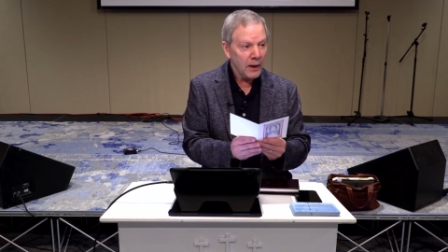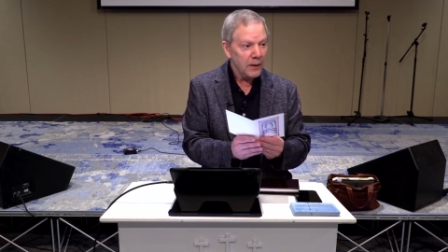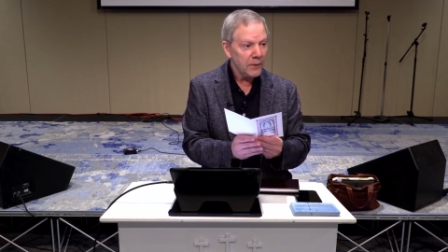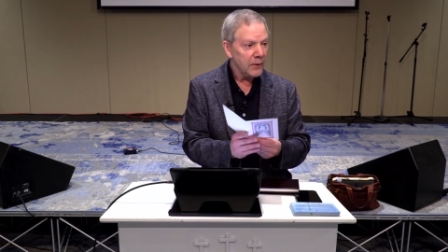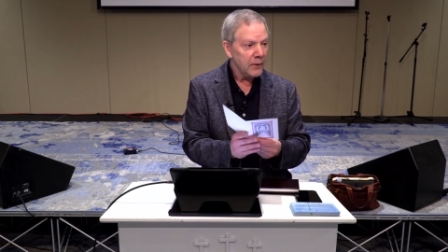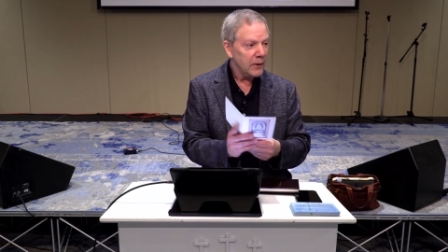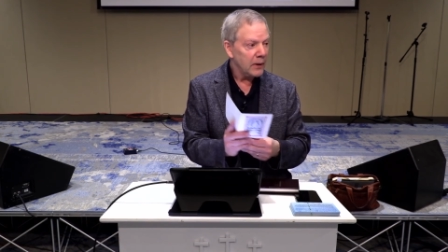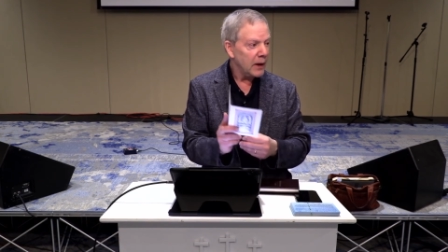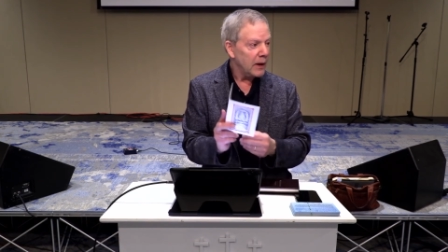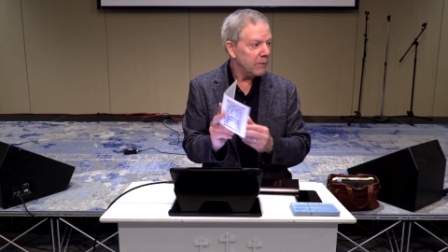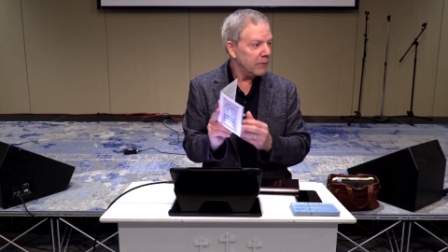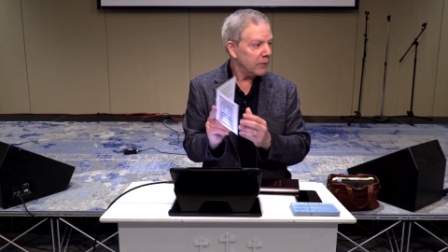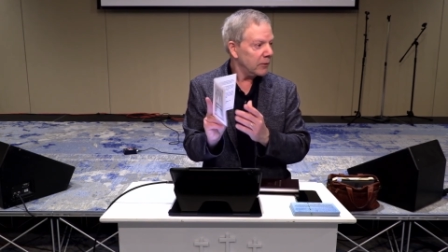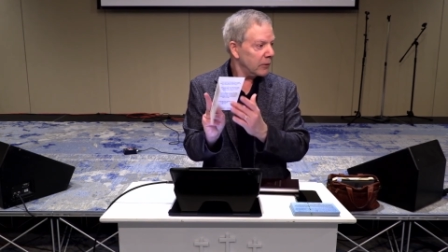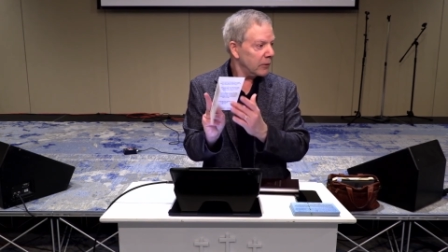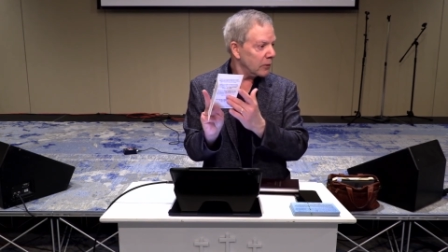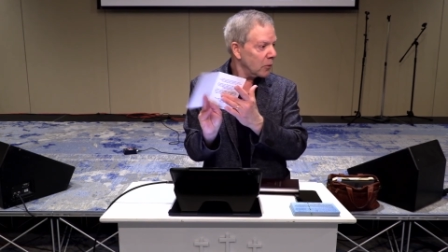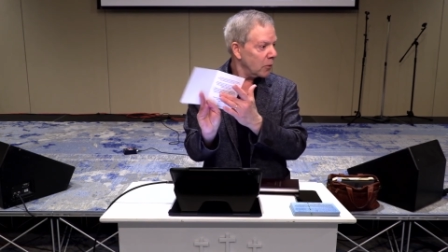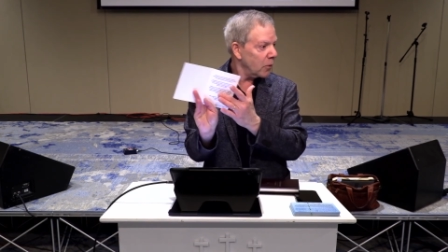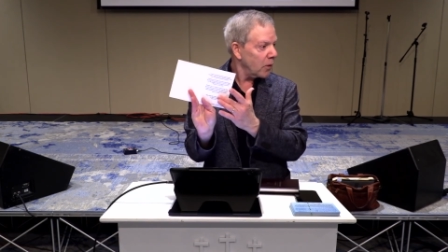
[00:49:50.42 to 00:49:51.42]
And then I have a
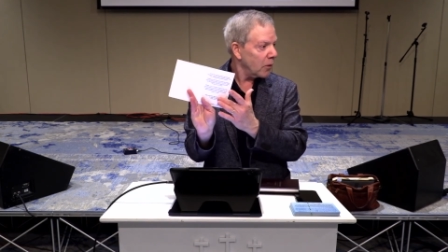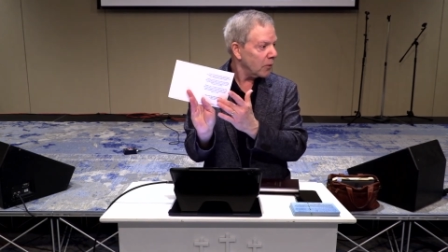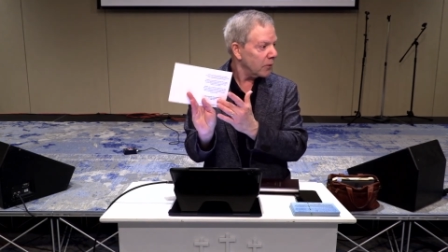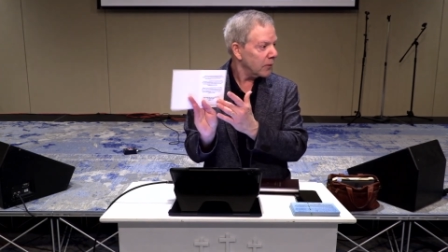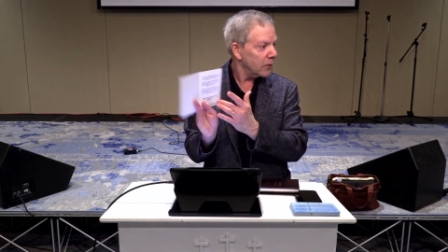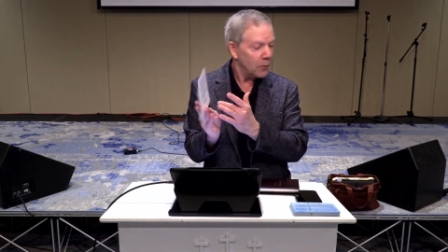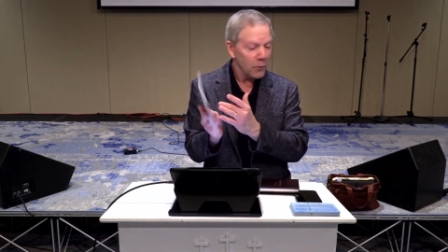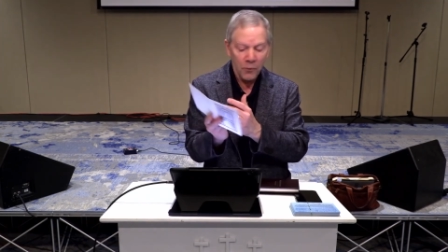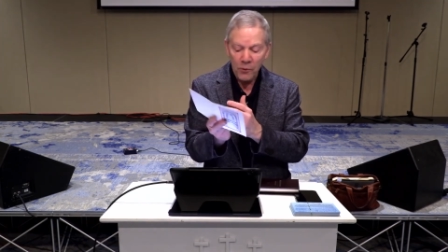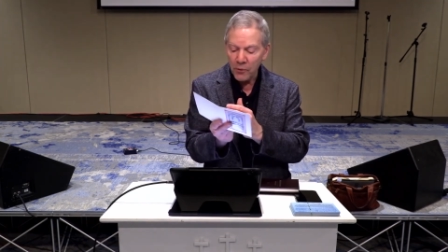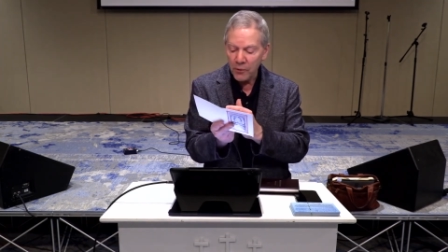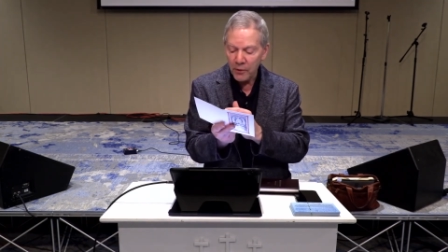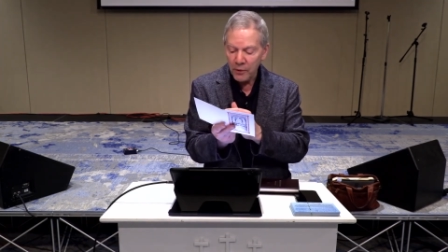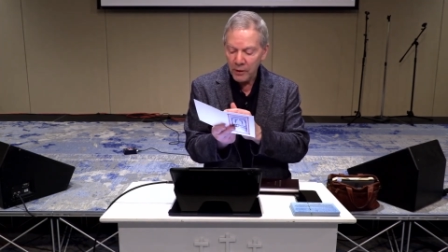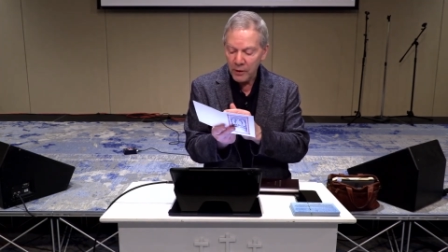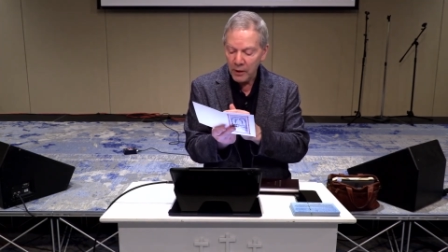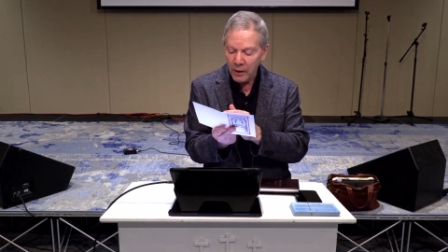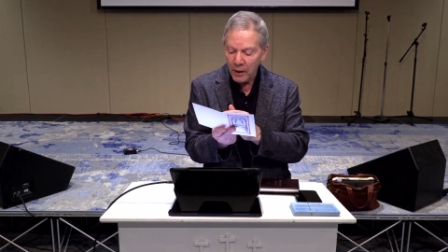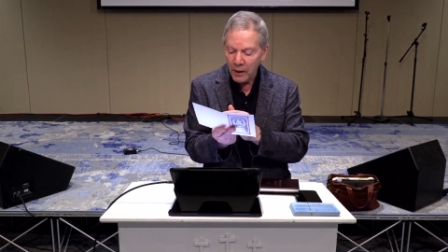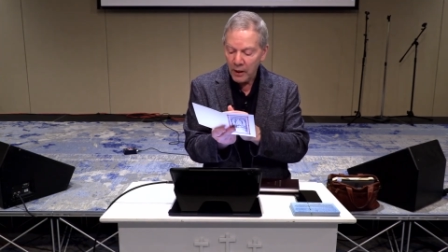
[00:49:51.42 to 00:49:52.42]
little quote, the
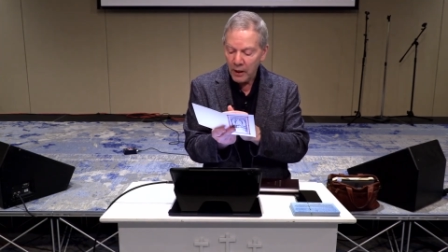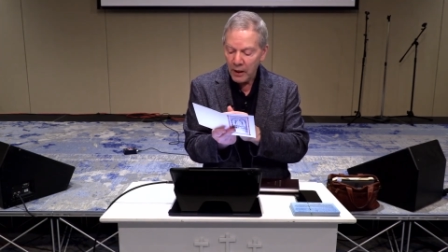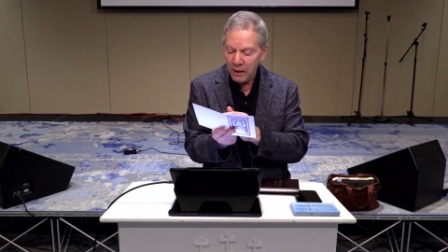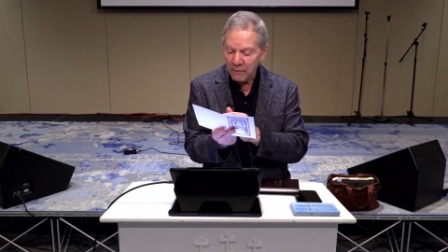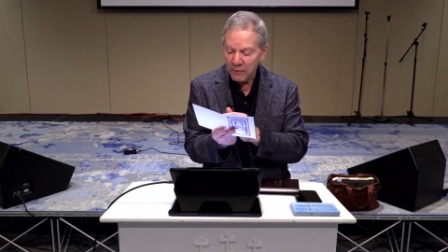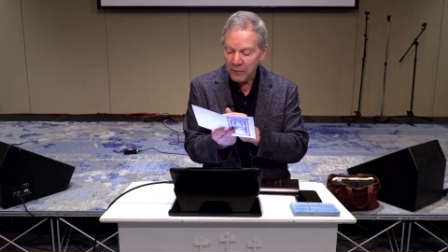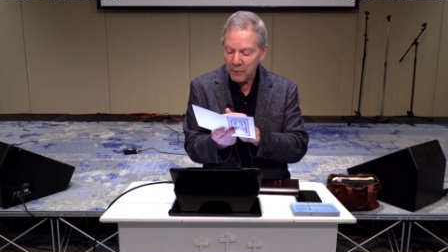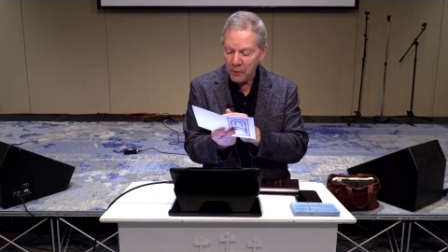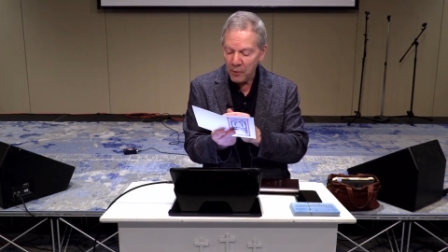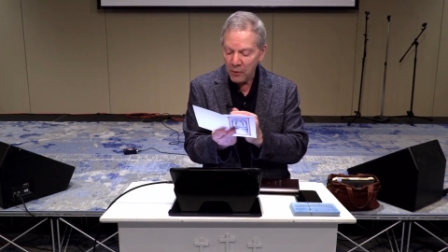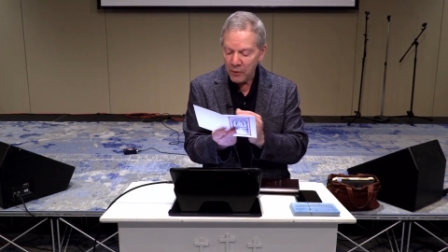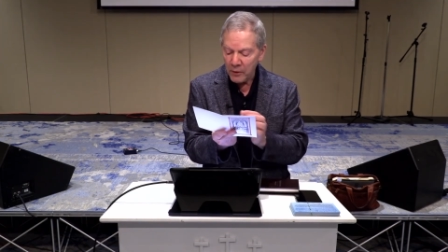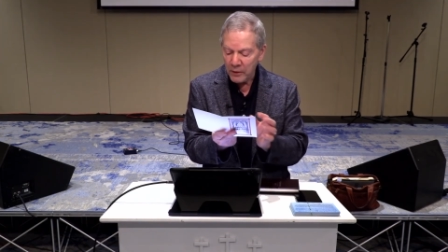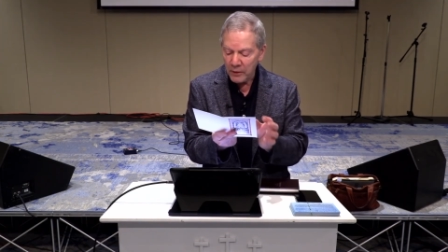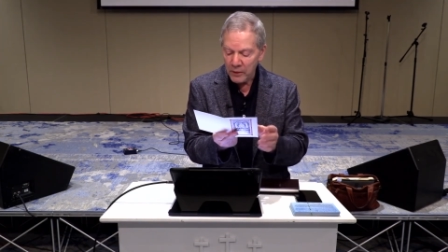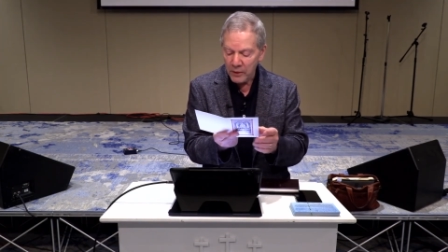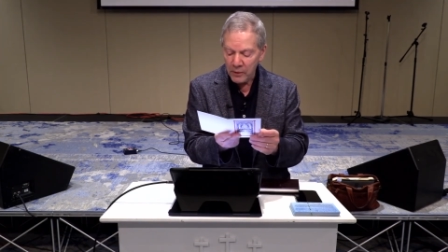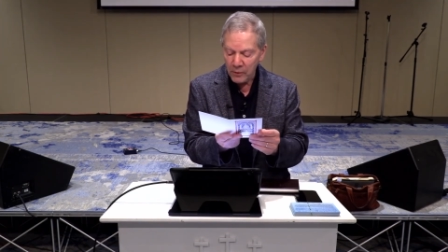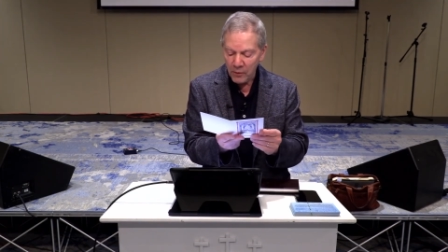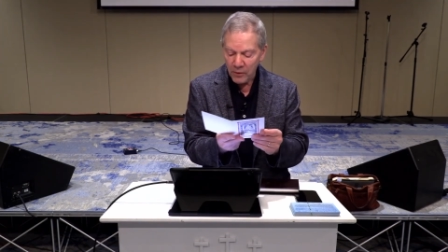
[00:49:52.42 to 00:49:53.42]
words I have spoken
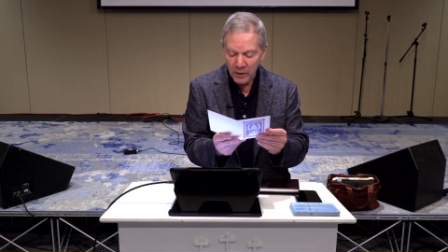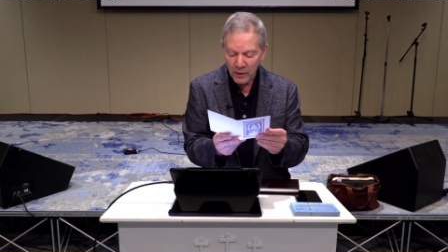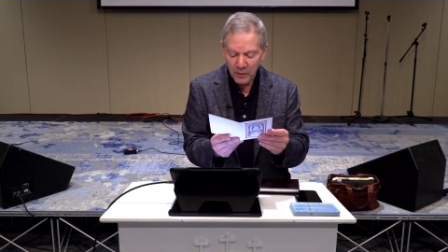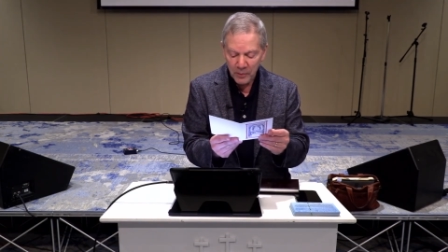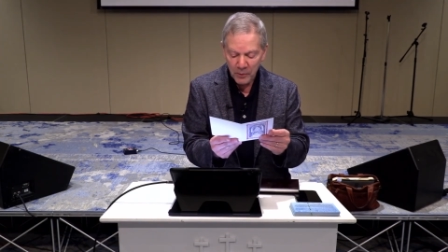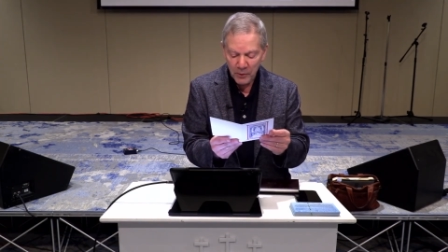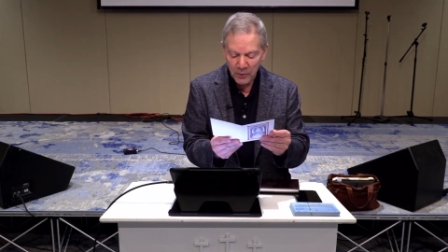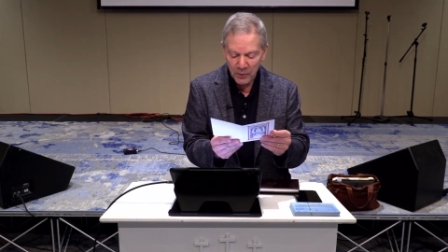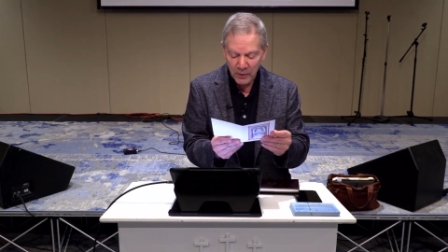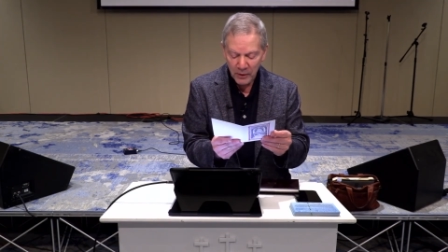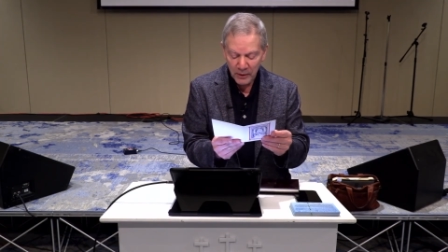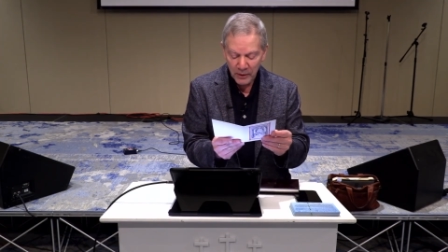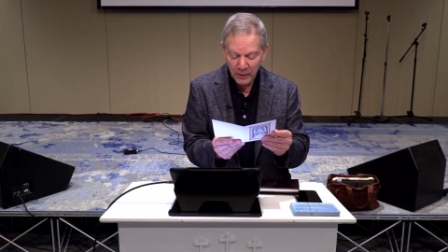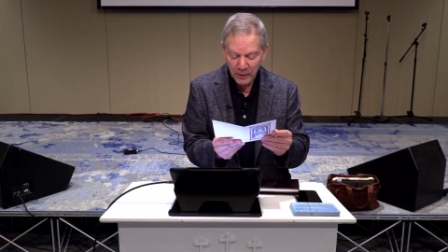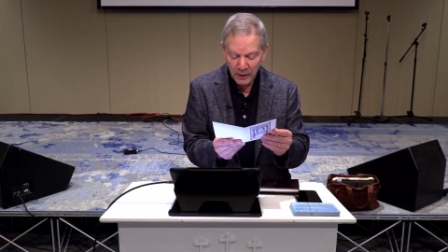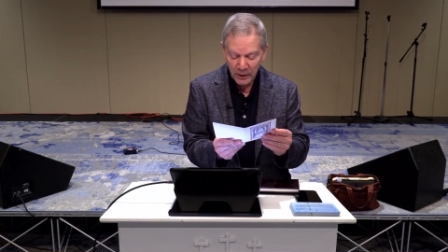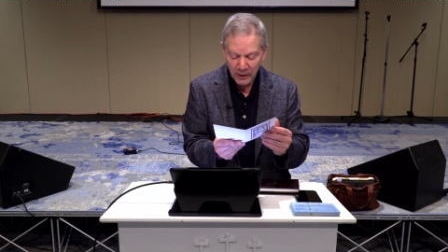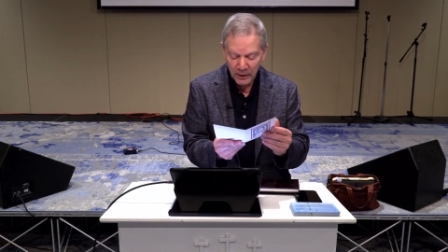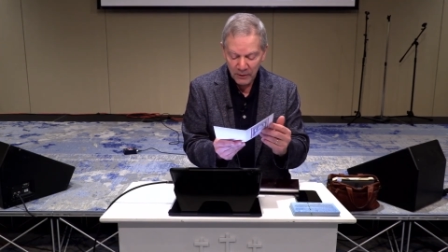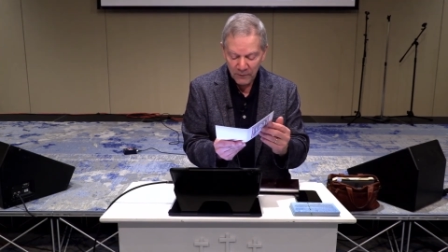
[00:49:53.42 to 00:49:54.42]
to you are spirit and
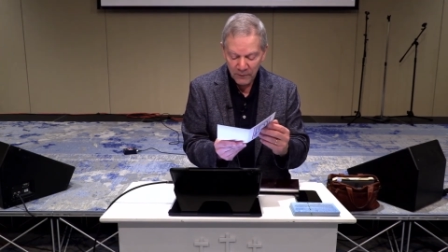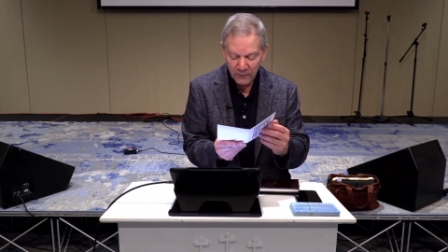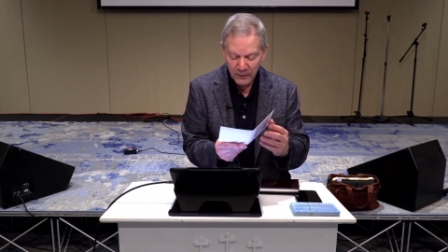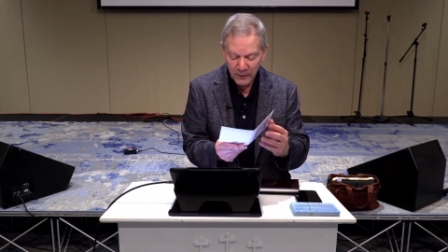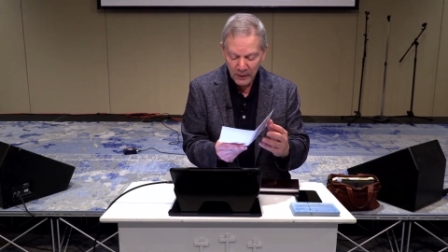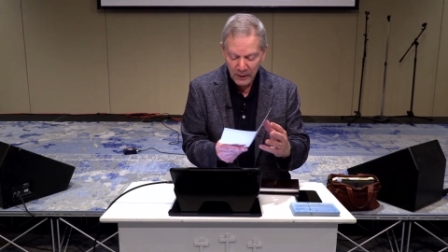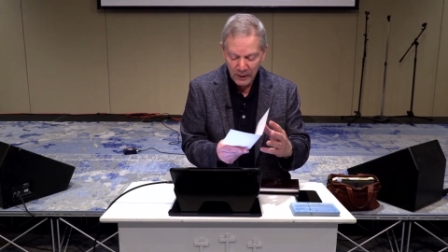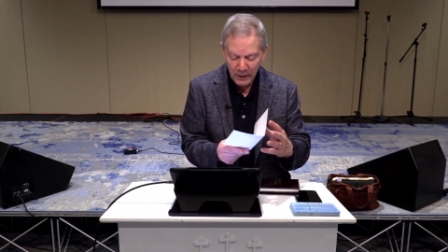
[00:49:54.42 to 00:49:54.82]
life.